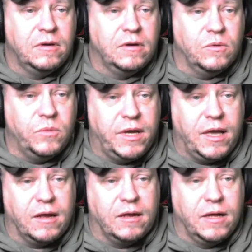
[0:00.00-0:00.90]
We
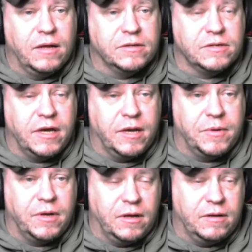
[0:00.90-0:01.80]
can't allow this to
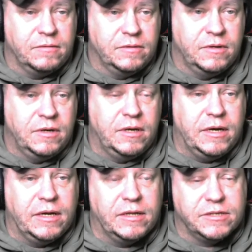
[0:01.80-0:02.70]
happen again.
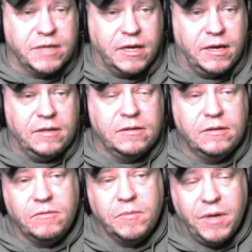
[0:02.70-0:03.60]
And the Senate,
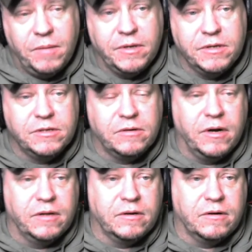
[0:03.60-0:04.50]
the Republicans that are
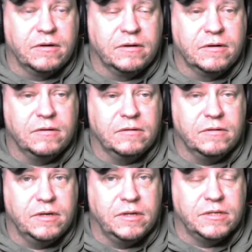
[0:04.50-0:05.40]
out there
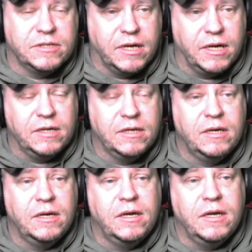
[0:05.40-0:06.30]
in the Senate,
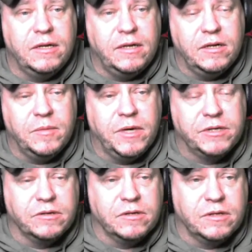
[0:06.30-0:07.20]
need to make
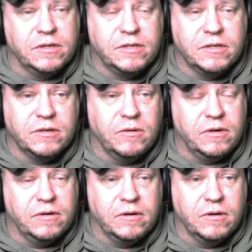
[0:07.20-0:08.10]
sure that this doesn't
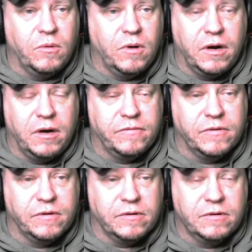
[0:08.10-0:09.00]
go on any
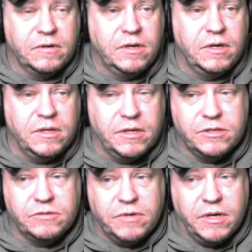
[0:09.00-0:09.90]
further. This
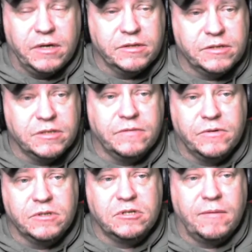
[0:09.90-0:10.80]
is ridiculous. This is the
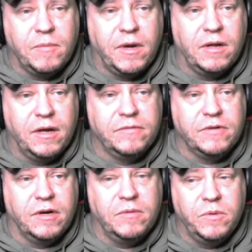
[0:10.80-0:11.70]
first time in my
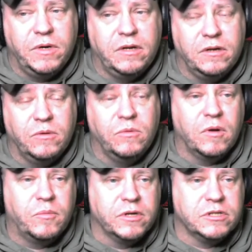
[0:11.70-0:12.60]
lifetime that we didn't know who
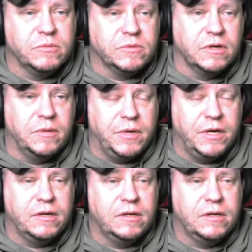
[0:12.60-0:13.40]
our president was going to be